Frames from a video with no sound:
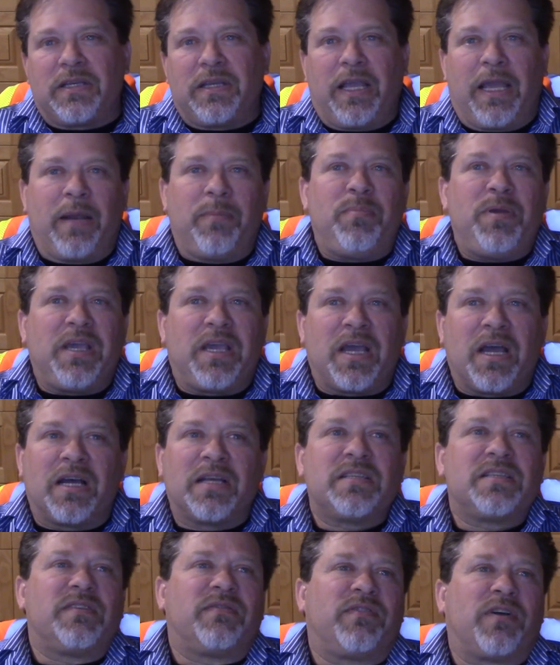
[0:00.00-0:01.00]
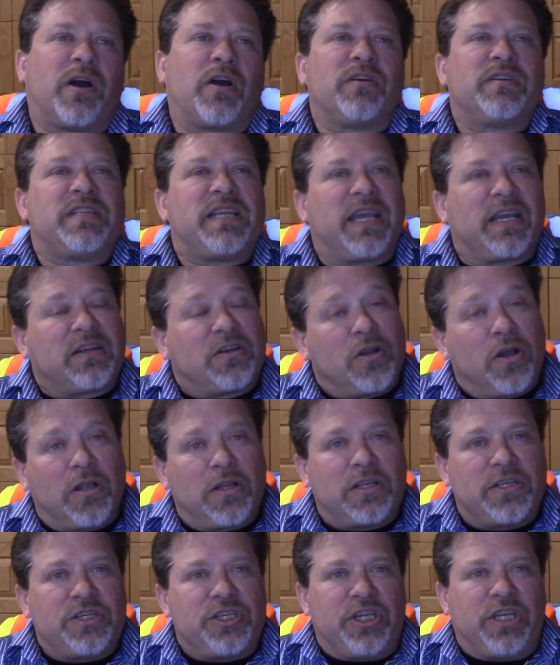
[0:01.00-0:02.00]
and because of our
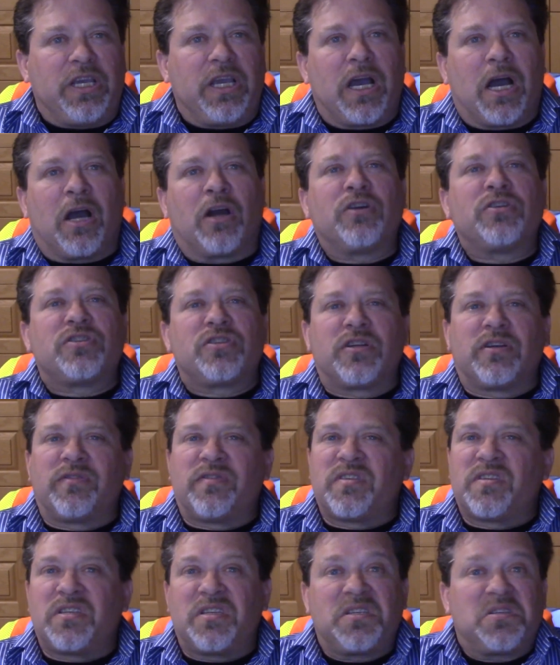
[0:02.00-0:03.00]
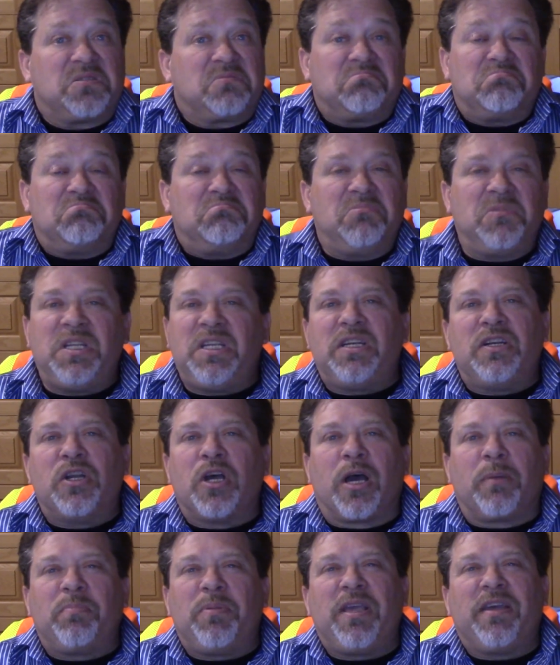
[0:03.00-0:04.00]
technology, our services need
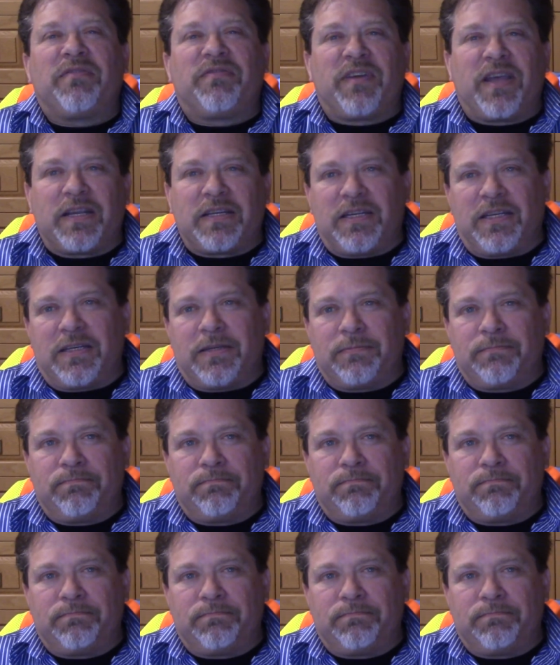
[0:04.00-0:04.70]
not be affected.